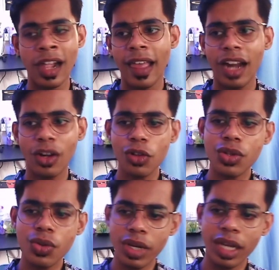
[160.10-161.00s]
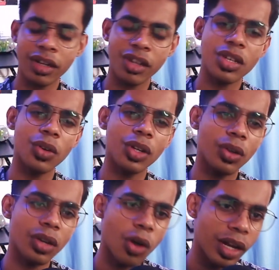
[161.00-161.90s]
And also you can reach out to
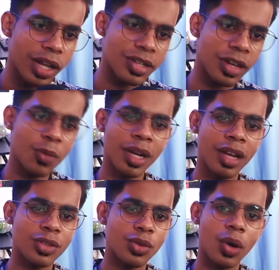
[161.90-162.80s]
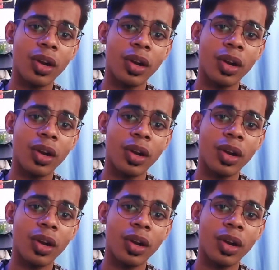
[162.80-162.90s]
your college alumni who are